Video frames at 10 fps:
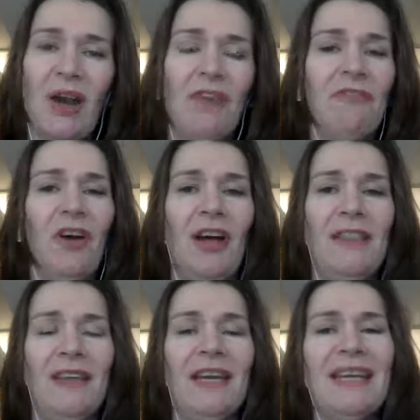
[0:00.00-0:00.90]
And I
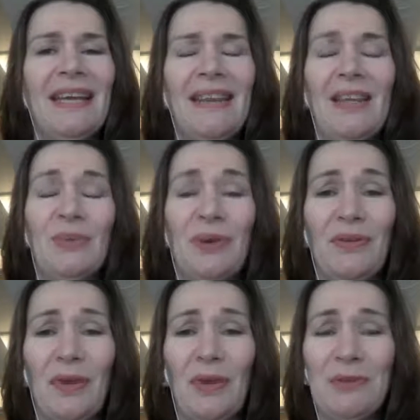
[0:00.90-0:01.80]
find that, again, that's one
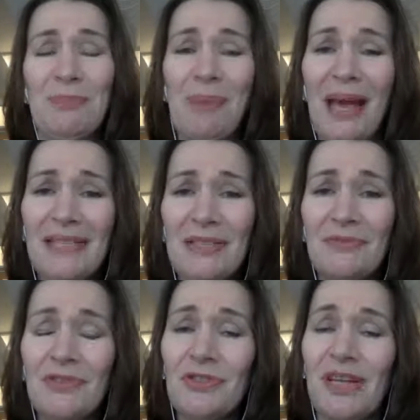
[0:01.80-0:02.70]
of those
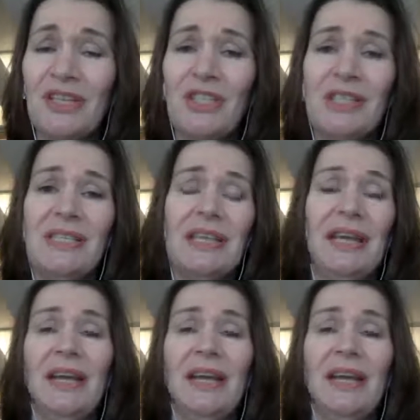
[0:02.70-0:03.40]
passive strategies